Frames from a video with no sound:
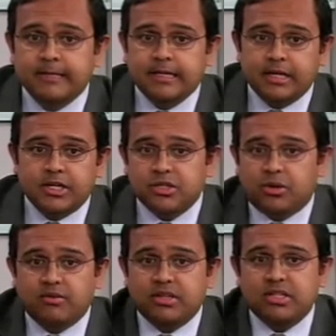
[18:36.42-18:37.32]
Here's
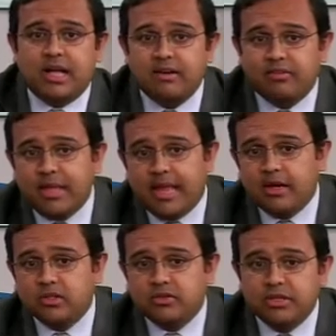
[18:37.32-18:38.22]
sort of a slide from the
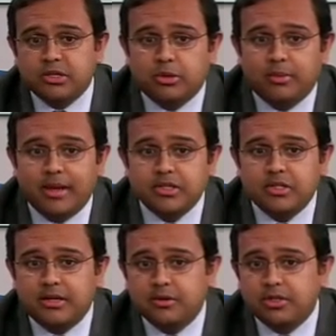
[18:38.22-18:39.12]
Annals of Internal Medicine.
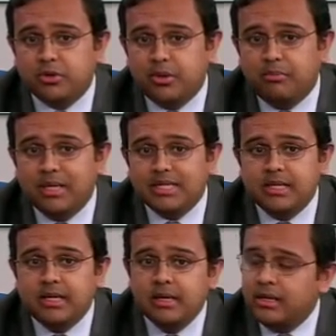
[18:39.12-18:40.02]
I know it's sort of
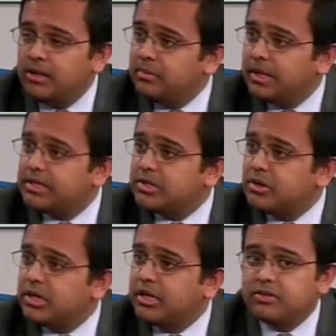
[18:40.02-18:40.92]
busy, but it
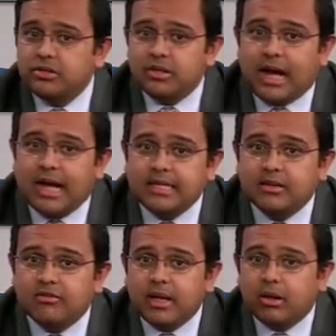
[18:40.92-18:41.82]
certainly gives you the idea
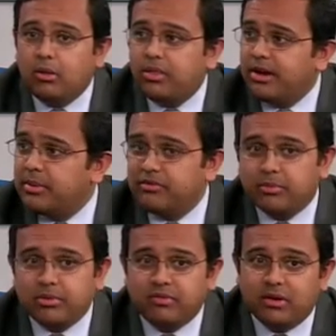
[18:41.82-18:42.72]
of medical therapy for
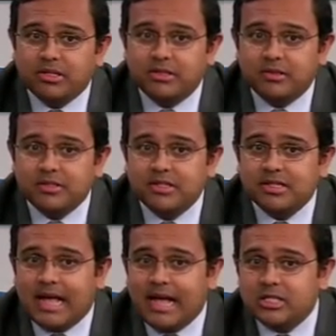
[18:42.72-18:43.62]
peripheral arterial disease.
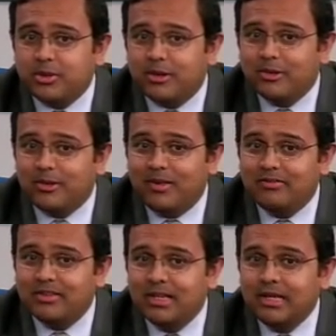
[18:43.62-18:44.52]
Aspirin on the
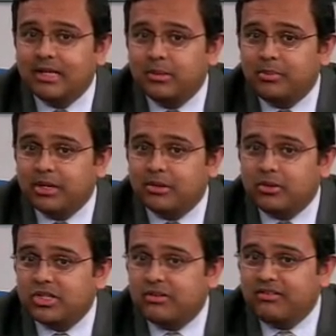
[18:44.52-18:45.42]
left, clopidogrel
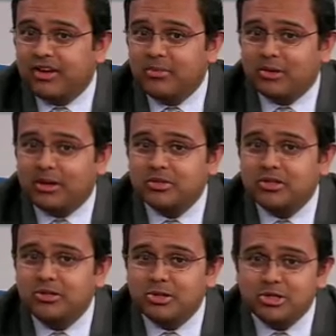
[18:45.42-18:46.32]
75 milligrams.
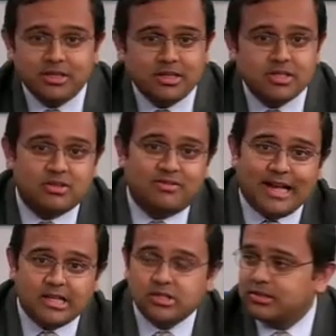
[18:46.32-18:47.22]
Usually this is a
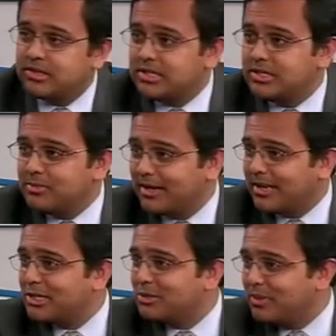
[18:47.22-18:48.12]
vascular disease
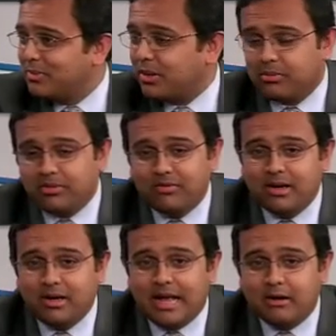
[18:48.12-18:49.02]
medication people
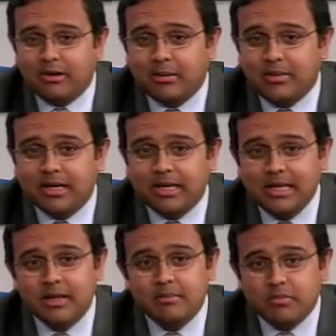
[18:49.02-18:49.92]
are recommending.
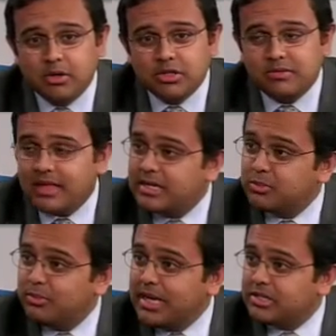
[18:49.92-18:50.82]
Most of that is
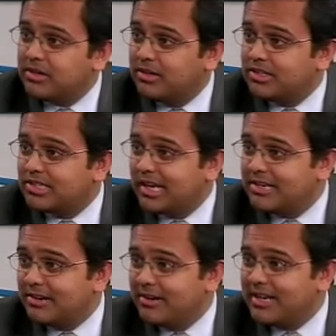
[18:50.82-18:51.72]
based on
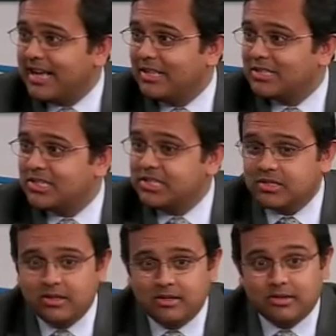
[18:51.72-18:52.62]
secondary analyses.
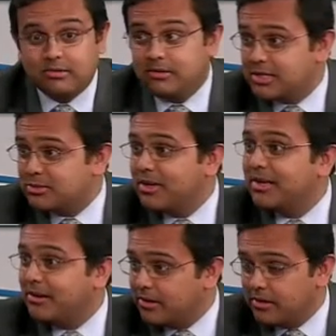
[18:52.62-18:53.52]
Charisma
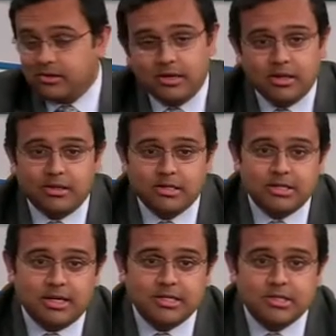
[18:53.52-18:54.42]
and other
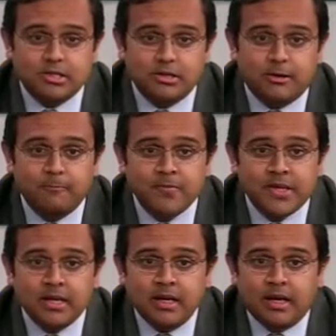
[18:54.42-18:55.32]
studies, as you know,
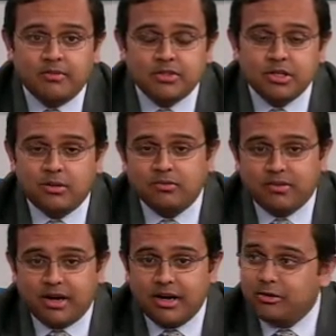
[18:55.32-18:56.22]
have shown
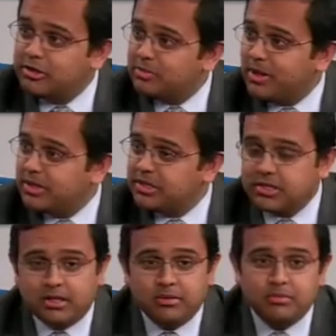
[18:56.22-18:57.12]
varied responses
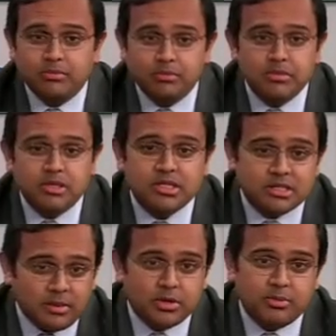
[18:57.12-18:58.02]
here. The
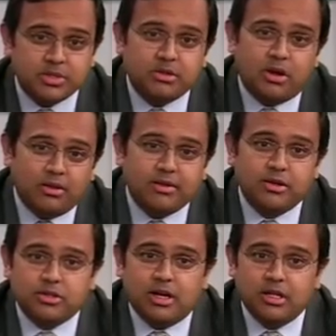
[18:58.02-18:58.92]
subgroups in all of
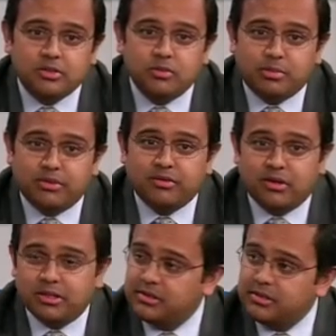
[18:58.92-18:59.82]
those trials with peripheral
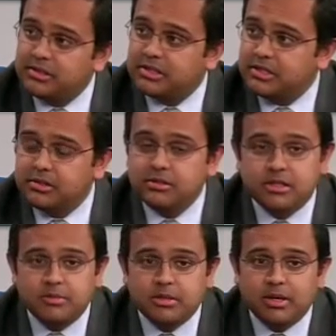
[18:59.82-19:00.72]
arterial disease do
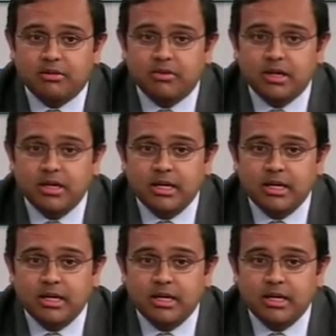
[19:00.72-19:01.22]
seem to benefit.